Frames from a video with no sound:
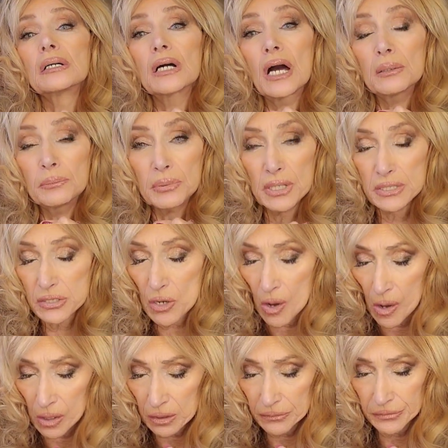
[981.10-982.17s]
God bless
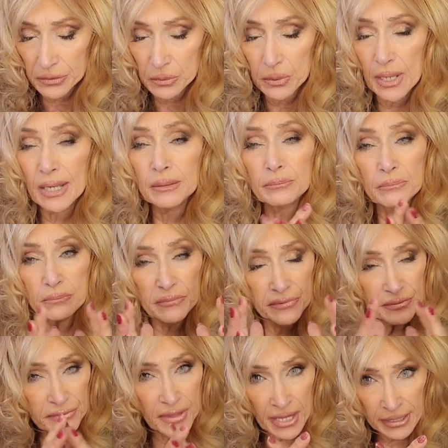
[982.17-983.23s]
all of you. And
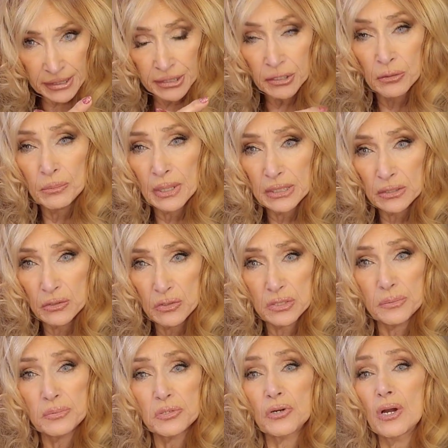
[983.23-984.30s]
thank you, my new
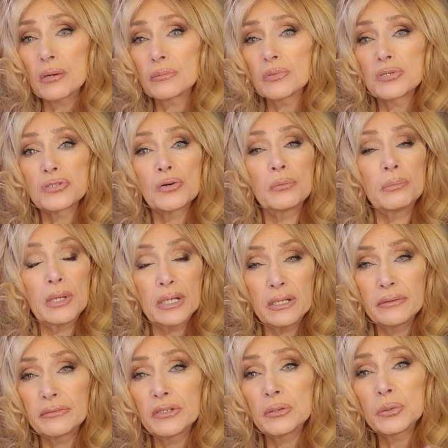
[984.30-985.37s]
subscribers. So many
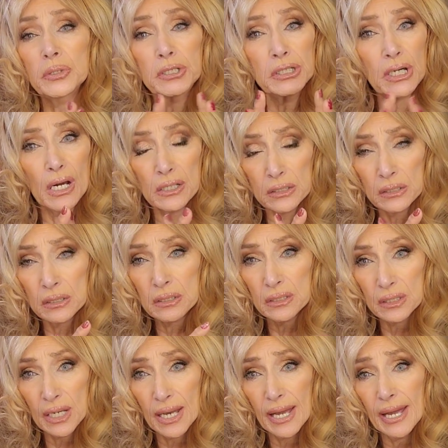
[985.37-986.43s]
of you are young.
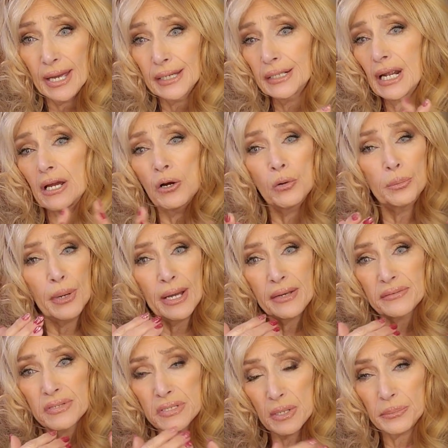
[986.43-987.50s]
And I hope I
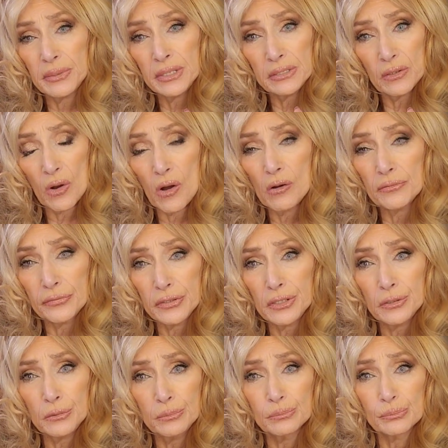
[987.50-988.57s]
have something to offer
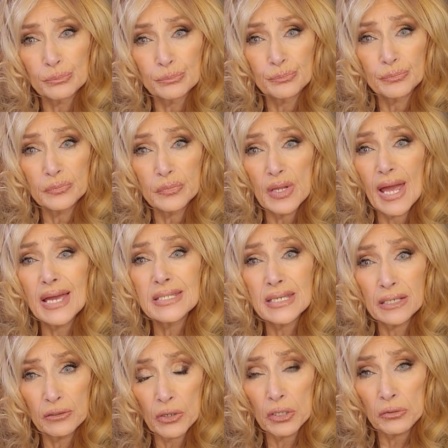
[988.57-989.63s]
you as
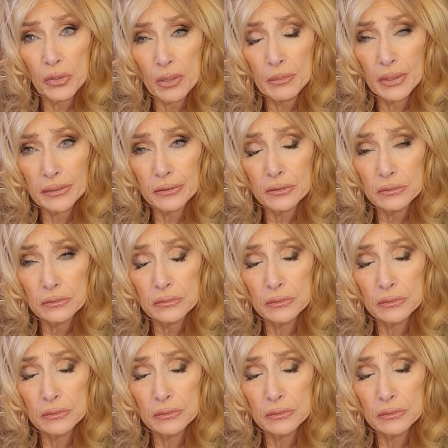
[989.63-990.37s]
a great-grandmother,